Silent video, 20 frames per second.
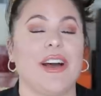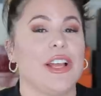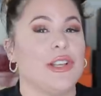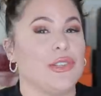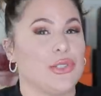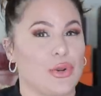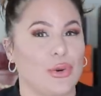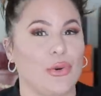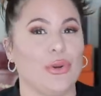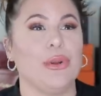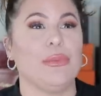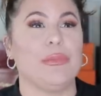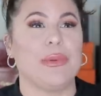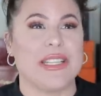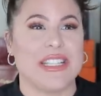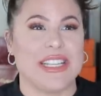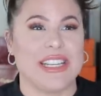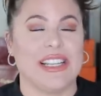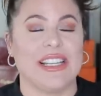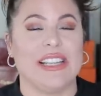I don't
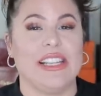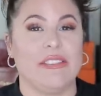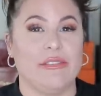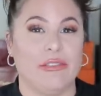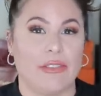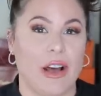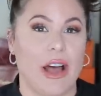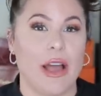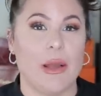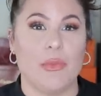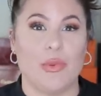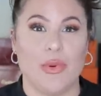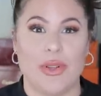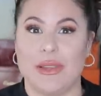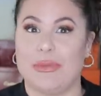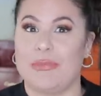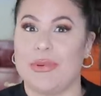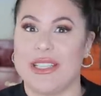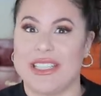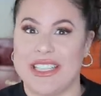particularly vibe
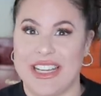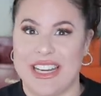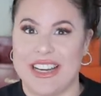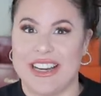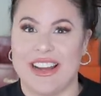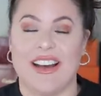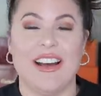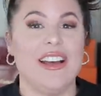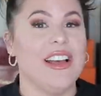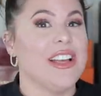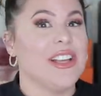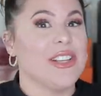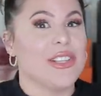with patina.